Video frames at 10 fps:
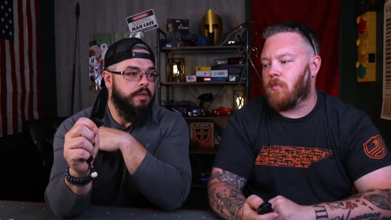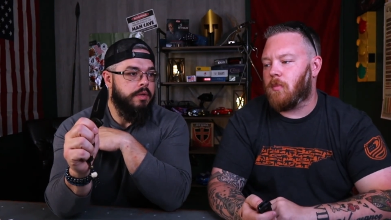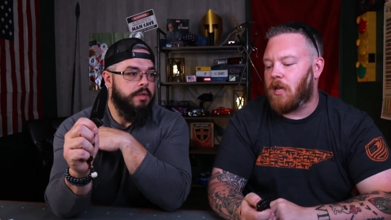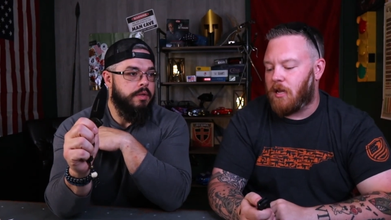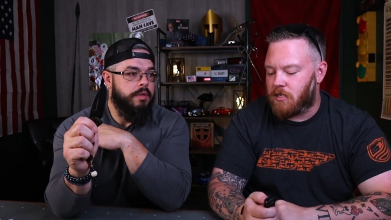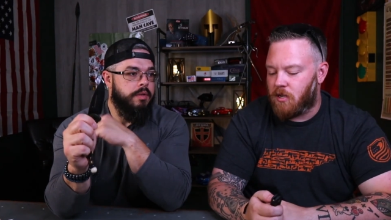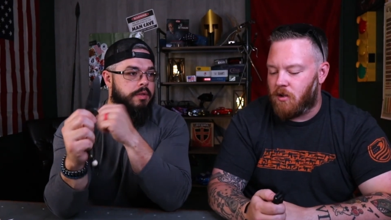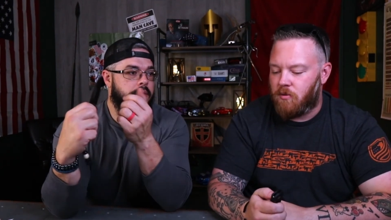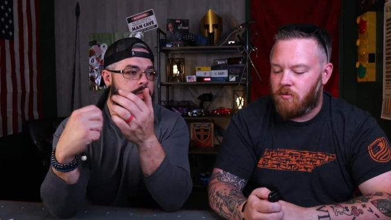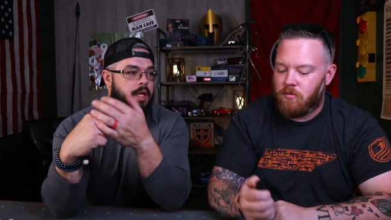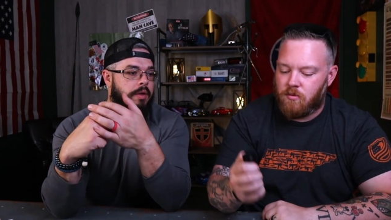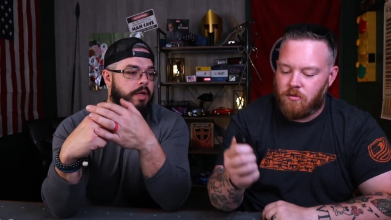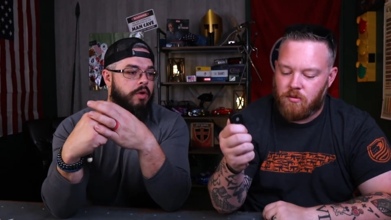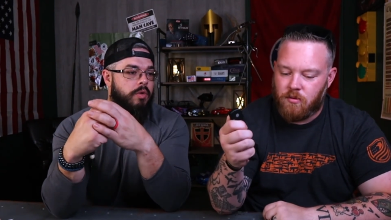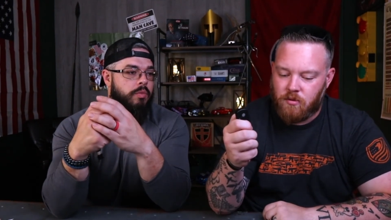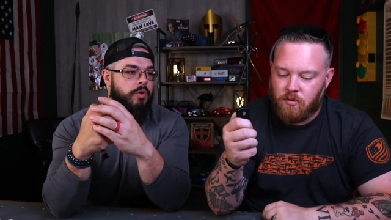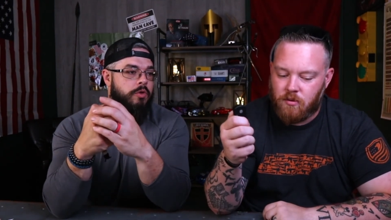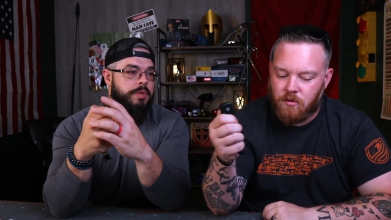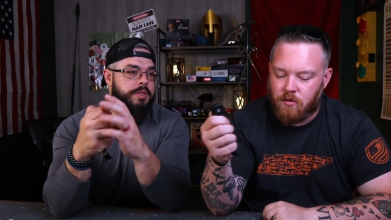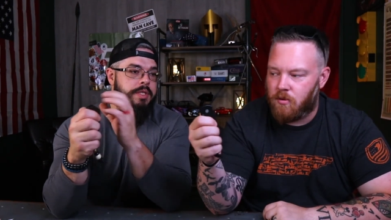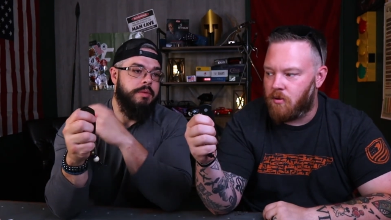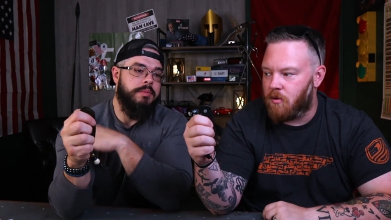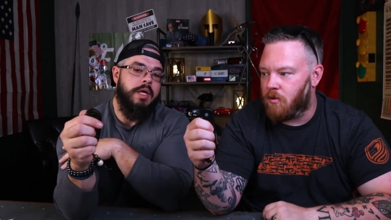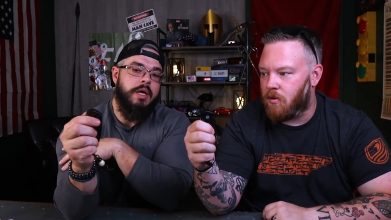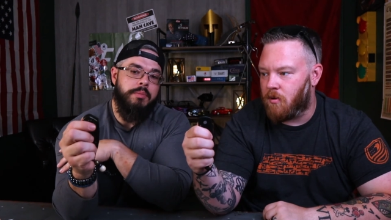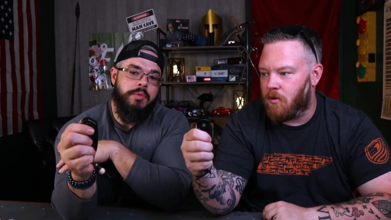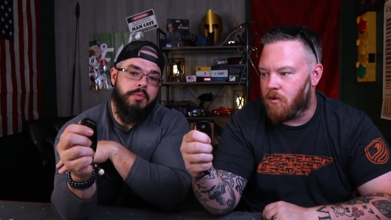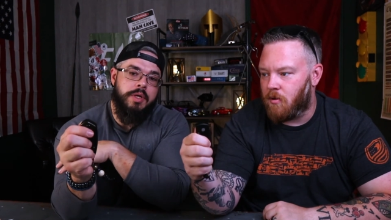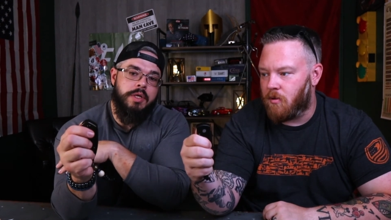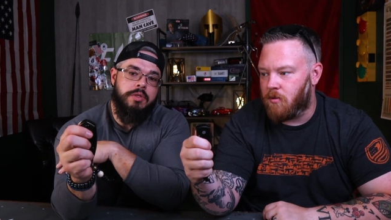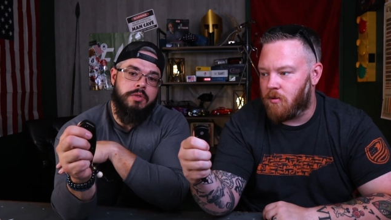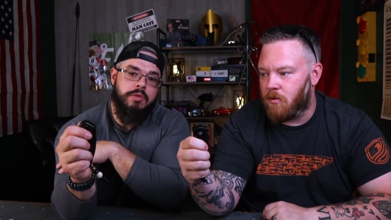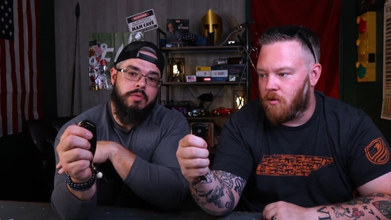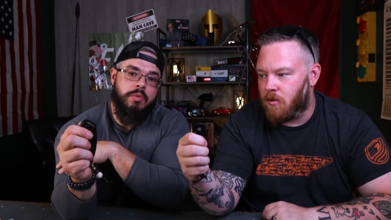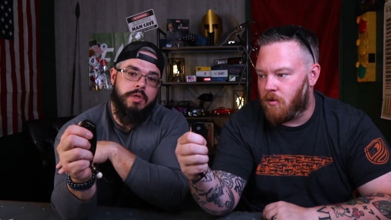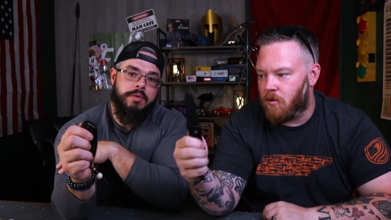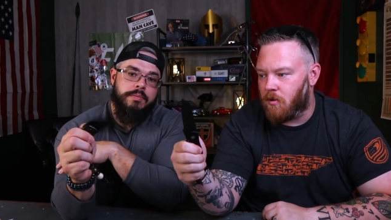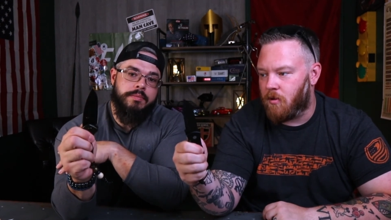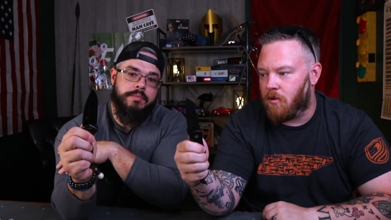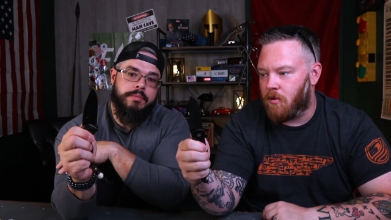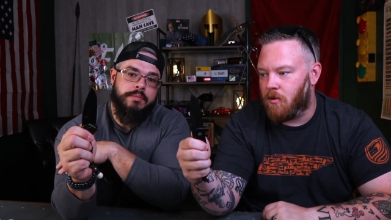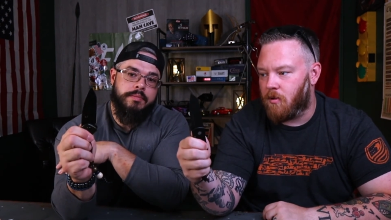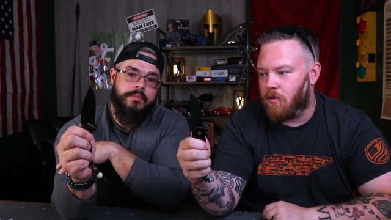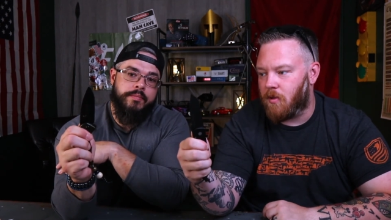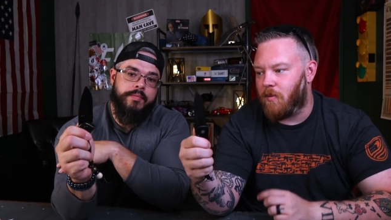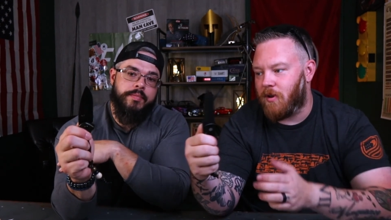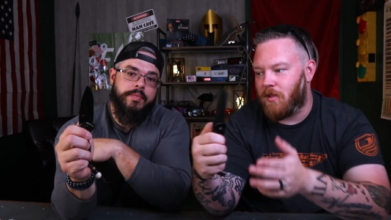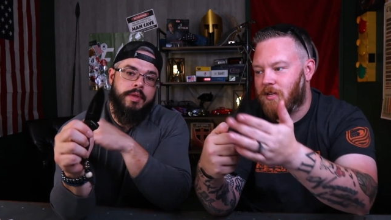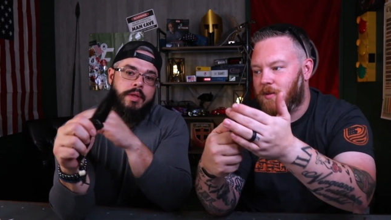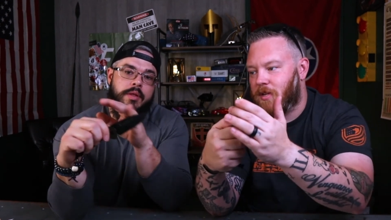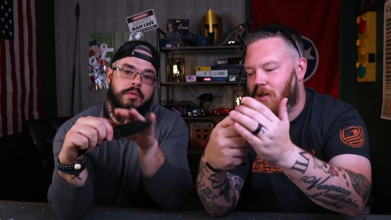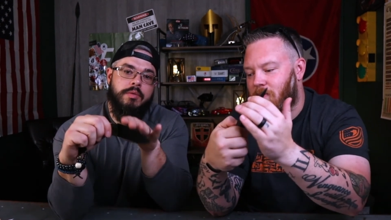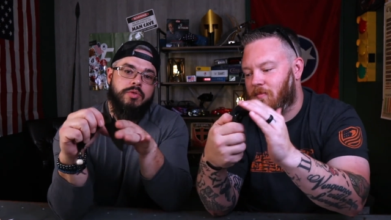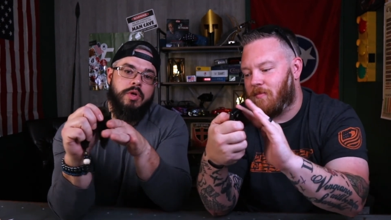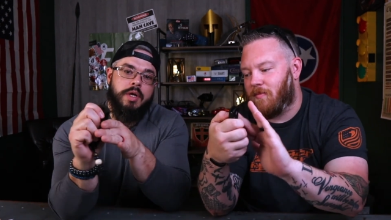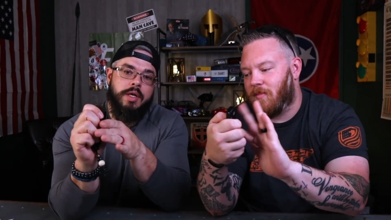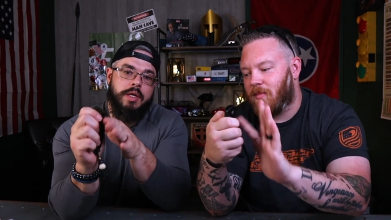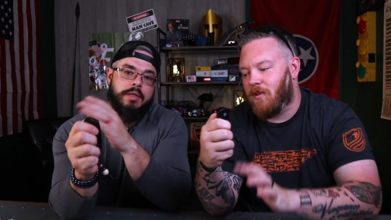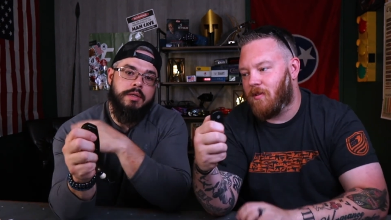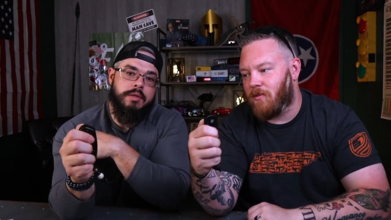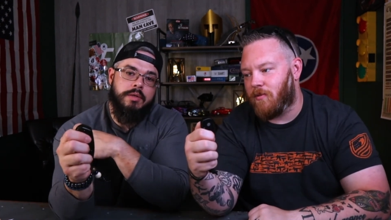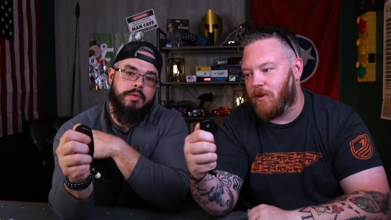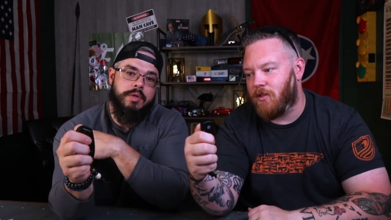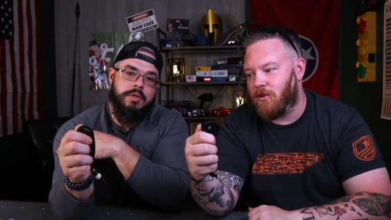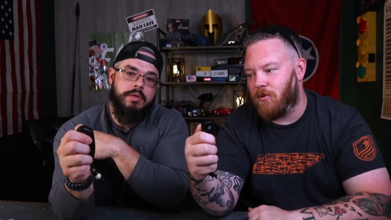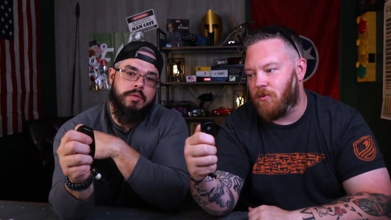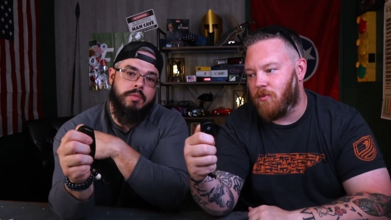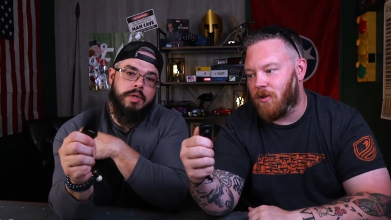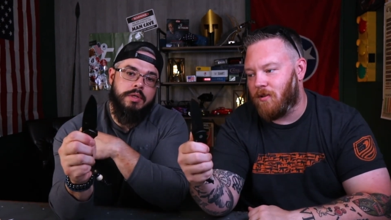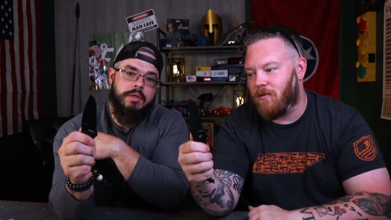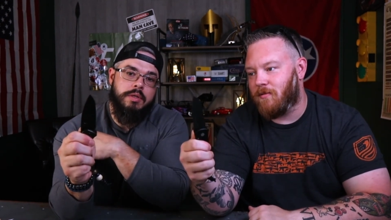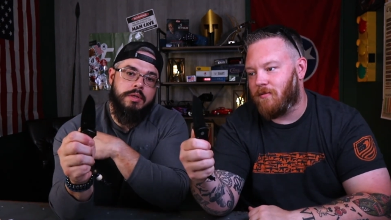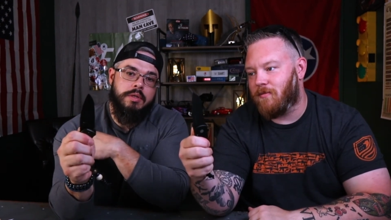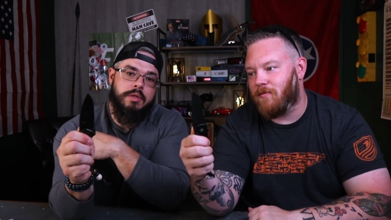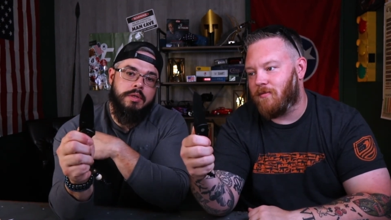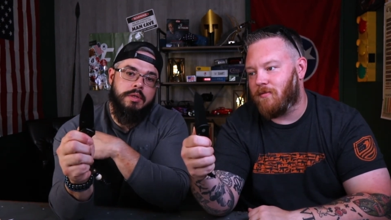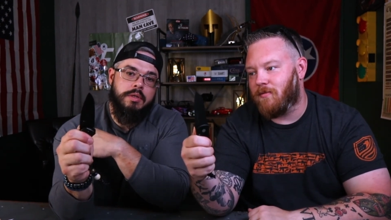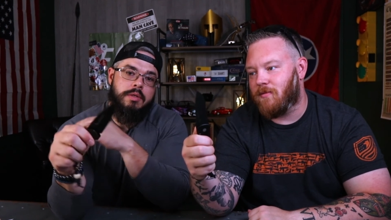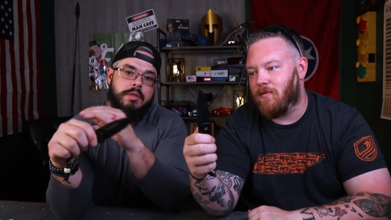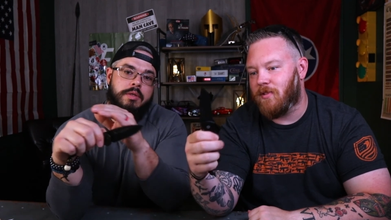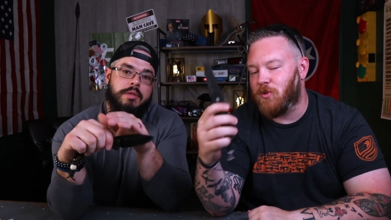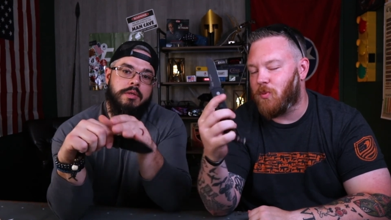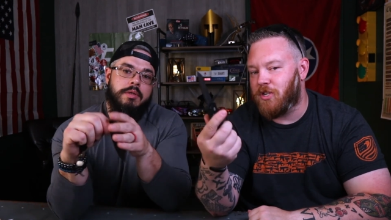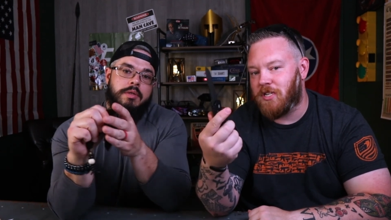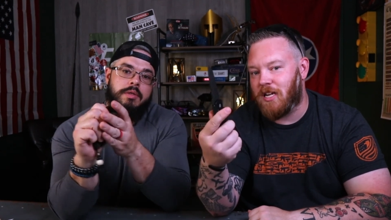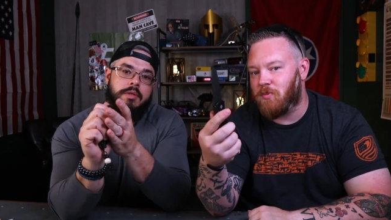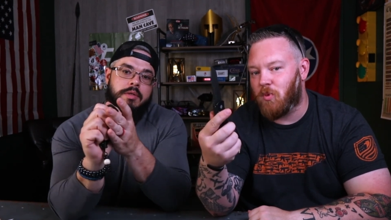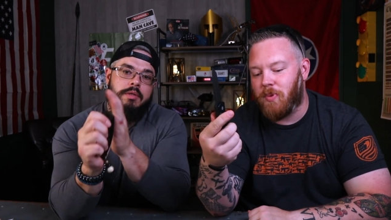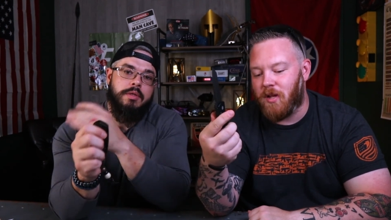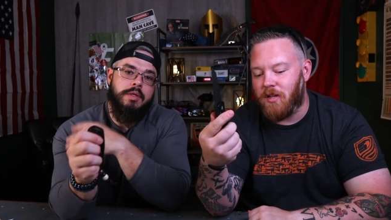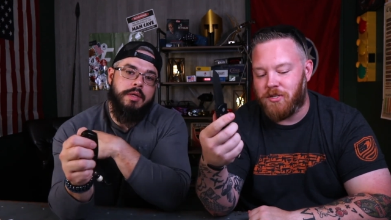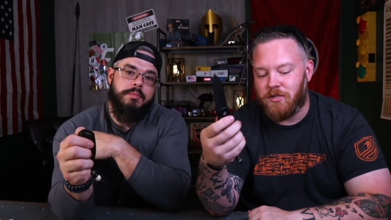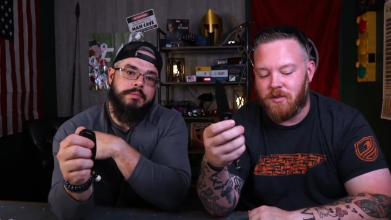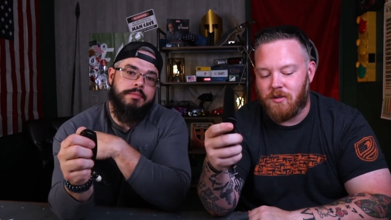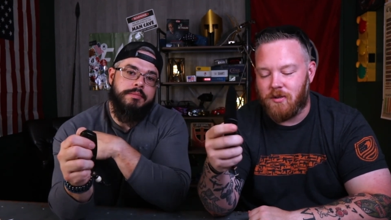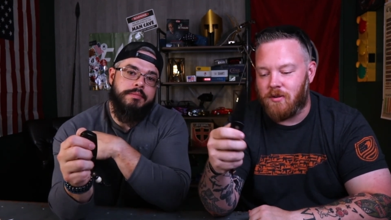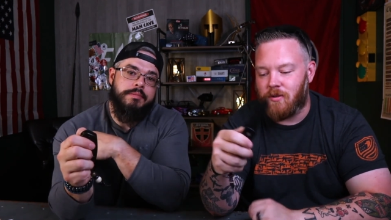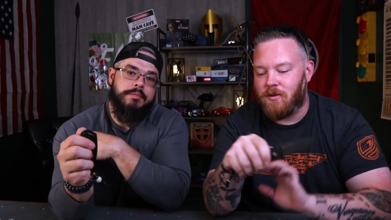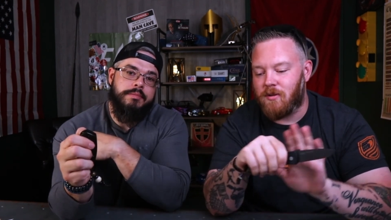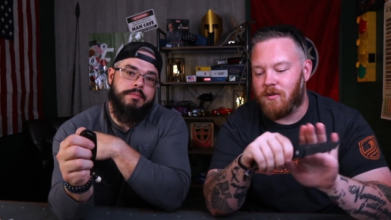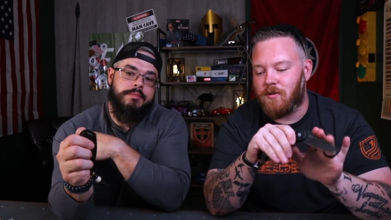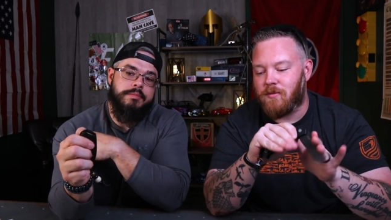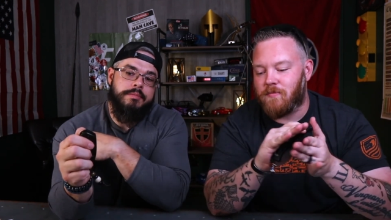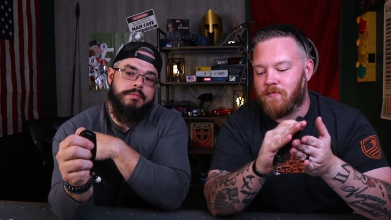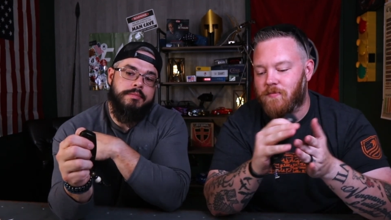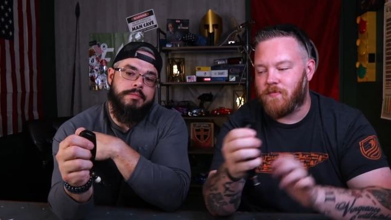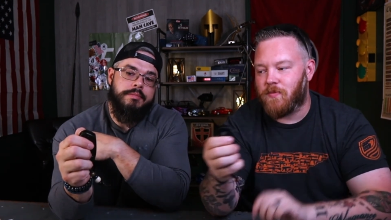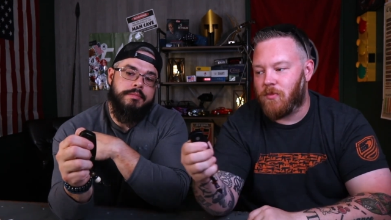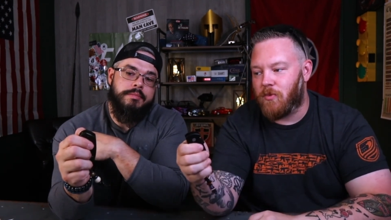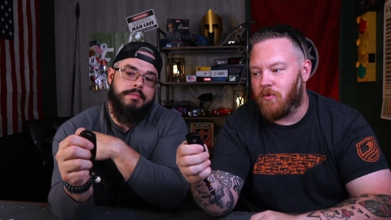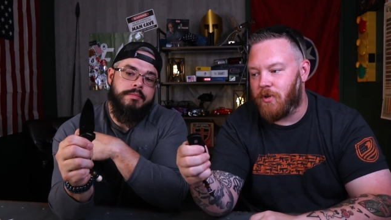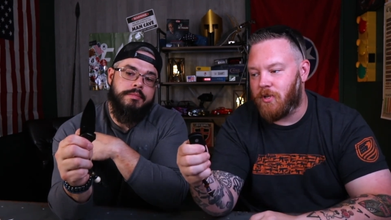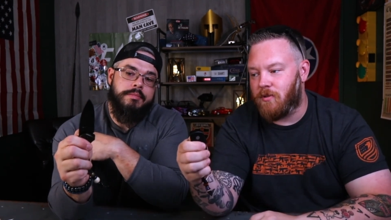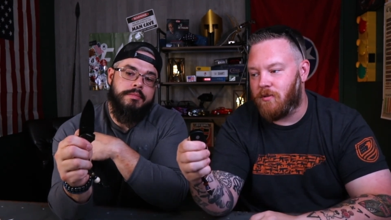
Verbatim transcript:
Speaker 1: Kind of slow. Yeah, here we'll do them at the same time. Three, two, one. That wasn't the same time. We'll try again.
Speaker 2: Three, Three two, two, one. This one just has more punch. Yep. Three.